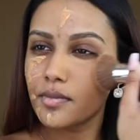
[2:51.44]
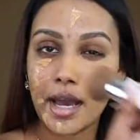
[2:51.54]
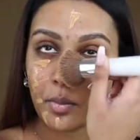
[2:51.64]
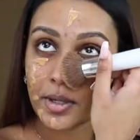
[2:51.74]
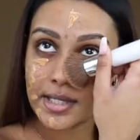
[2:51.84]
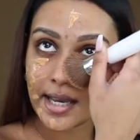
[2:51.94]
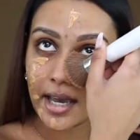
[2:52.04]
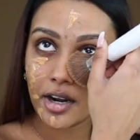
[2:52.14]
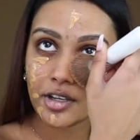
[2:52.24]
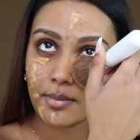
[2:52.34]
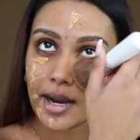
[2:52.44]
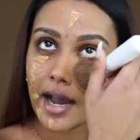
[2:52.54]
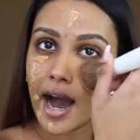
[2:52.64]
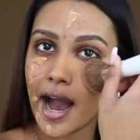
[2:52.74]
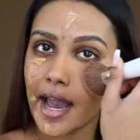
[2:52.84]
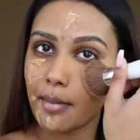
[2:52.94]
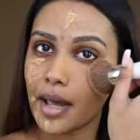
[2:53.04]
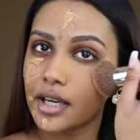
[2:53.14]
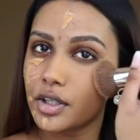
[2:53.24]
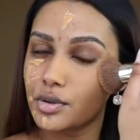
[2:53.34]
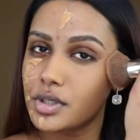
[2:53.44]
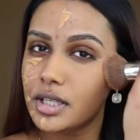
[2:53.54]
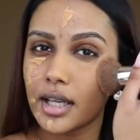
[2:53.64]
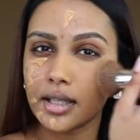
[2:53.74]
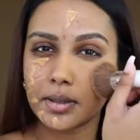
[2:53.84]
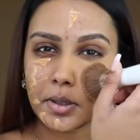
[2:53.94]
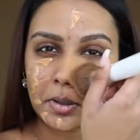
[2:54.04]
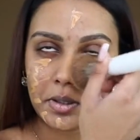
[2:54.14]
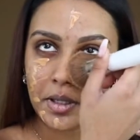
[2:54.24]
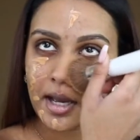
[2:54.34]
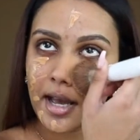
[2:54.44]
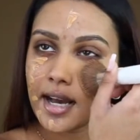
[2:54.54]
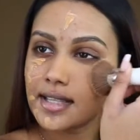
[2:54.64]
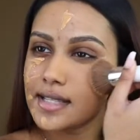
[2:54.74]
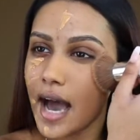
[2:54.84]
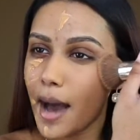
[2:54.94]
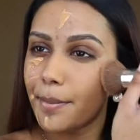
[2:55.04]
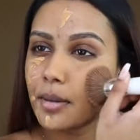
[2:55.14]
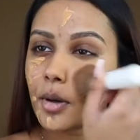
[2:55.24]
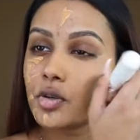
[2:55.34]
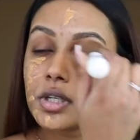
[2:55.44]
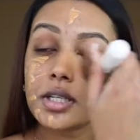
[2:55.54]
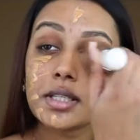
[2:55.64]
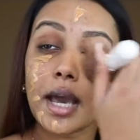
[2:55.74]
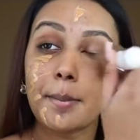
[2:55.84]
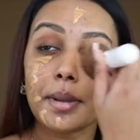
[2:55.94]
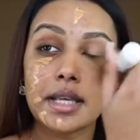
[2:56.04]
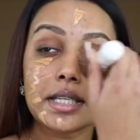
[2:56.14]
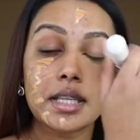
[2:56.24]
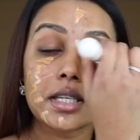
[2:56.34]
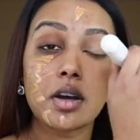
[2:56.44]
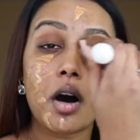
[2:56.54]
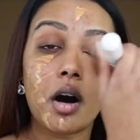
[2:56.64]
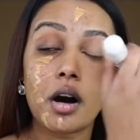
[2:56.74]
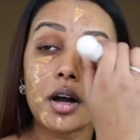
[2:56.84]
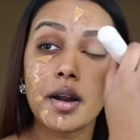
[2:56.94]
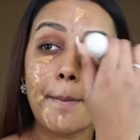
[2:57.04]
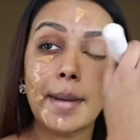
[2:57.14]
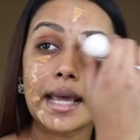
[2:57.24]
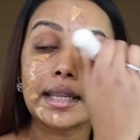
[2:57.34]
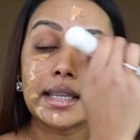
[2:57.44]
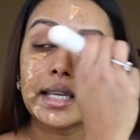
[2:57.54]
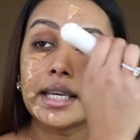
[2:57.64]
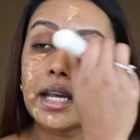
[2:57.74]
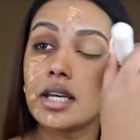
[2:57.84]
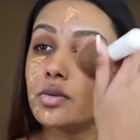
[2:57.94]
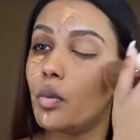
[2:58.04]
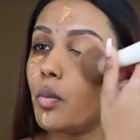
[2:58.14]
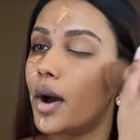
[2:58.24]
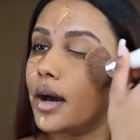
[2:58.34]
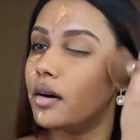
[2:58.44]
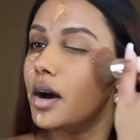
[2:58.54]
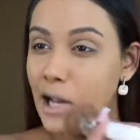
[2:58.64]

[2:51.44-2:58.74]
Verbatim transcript: And once I get under my eye, I'm like using like little tapping motions and blending this on my lid as well.